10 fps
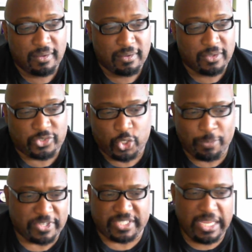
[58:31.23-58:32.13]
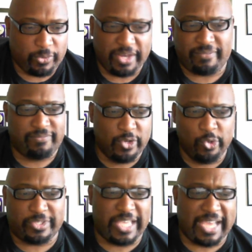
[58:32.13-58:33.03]
super secret
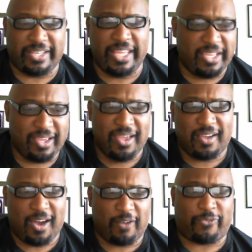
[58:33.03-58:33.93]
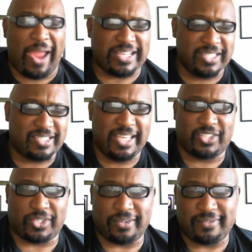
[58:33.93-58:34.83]
new technique called
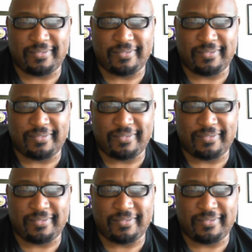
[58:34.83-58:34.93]
fractionation.